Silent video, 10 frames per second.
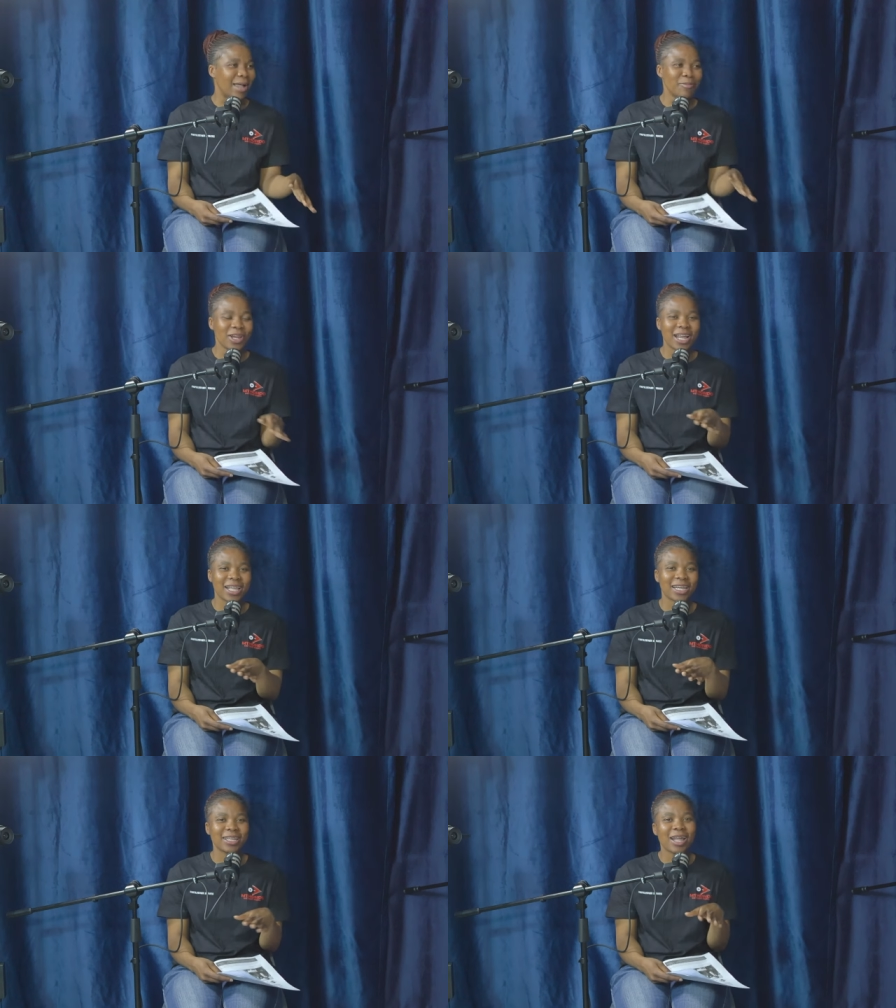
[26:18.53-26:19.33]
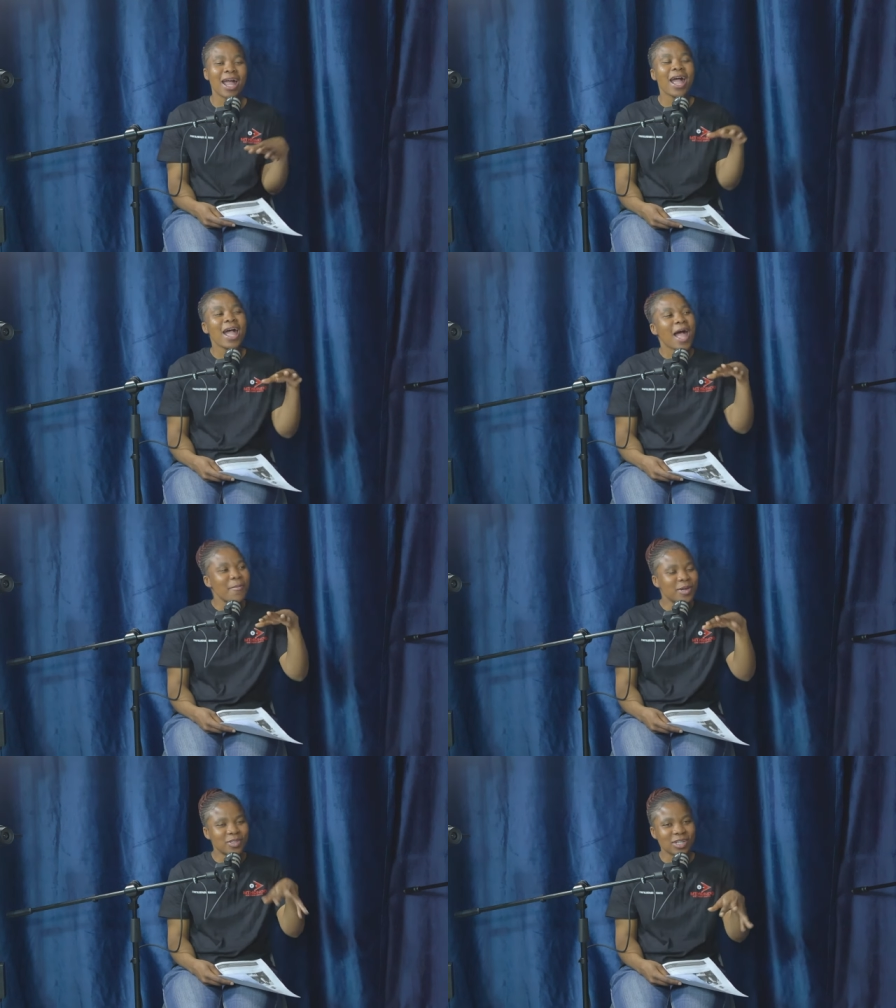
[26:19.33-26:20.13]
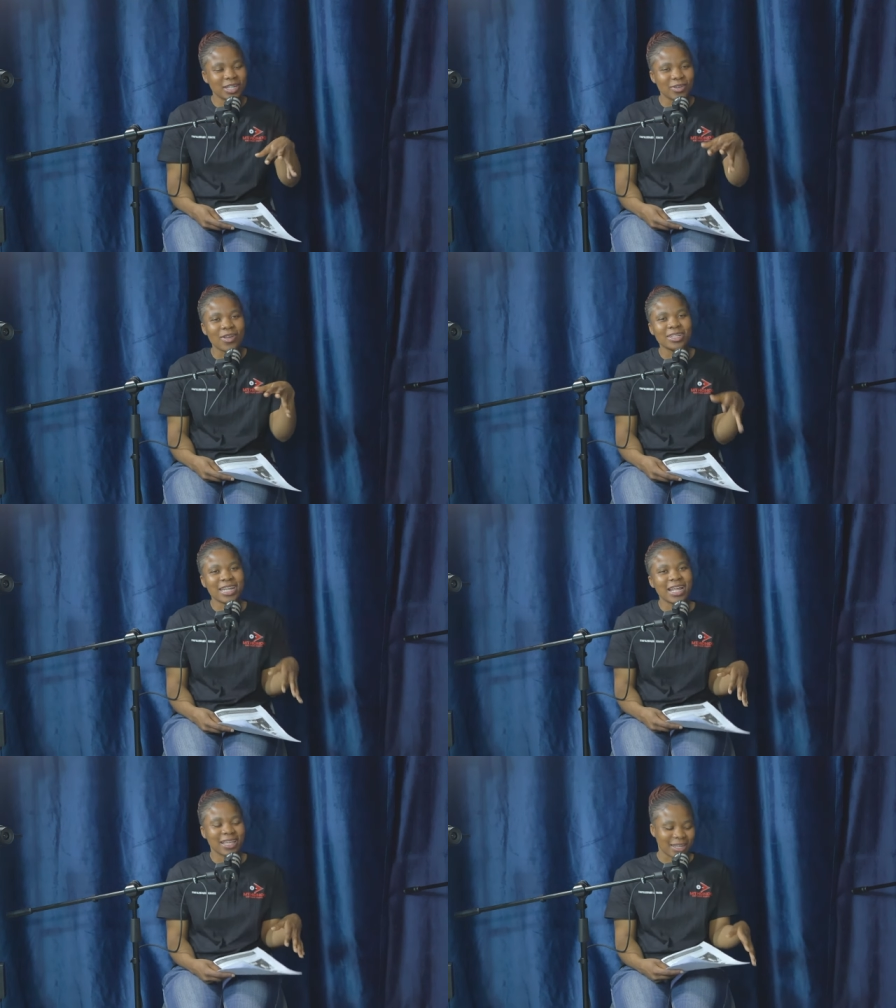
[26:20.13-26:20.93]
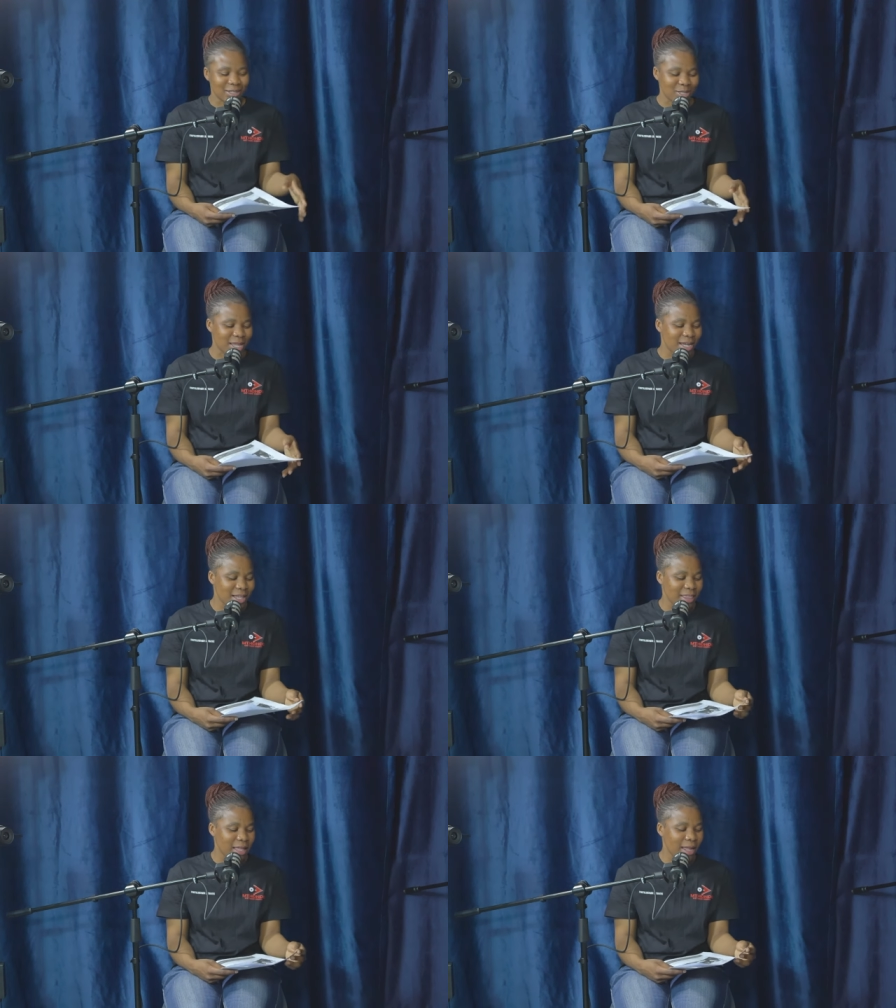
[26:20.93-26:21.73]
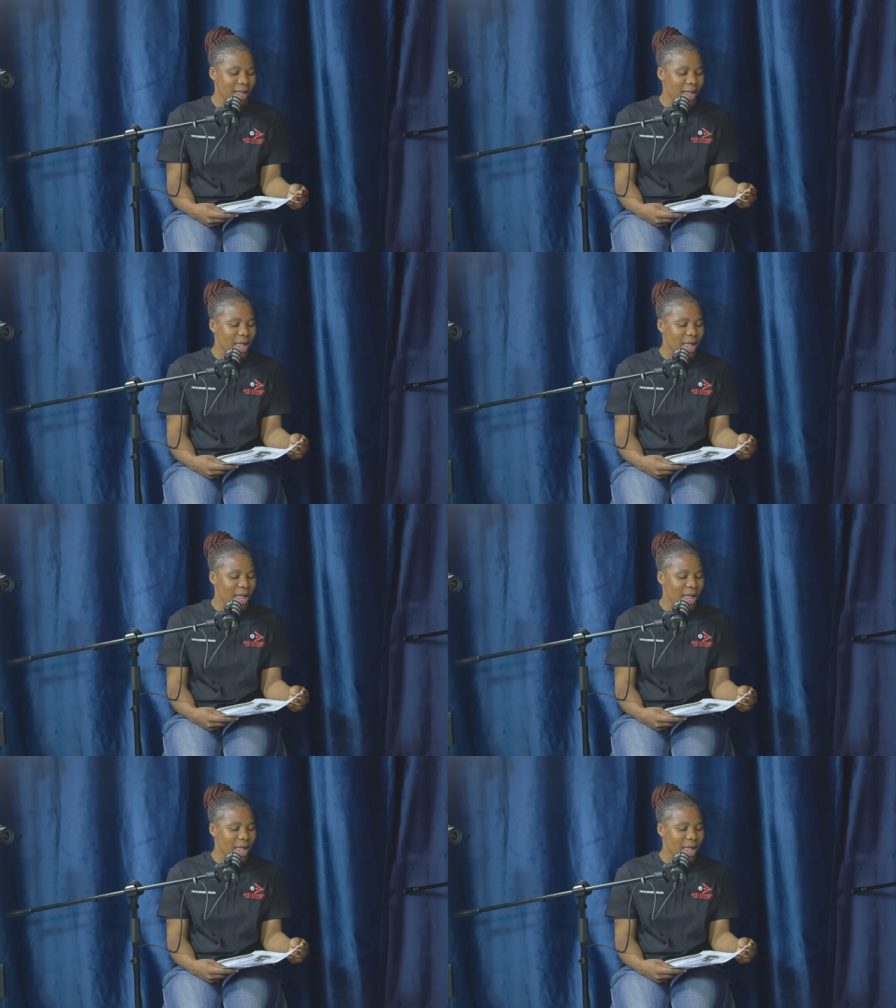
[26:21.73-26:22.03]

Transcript: I'm not agreeing. I'm literally not agreeing to anything.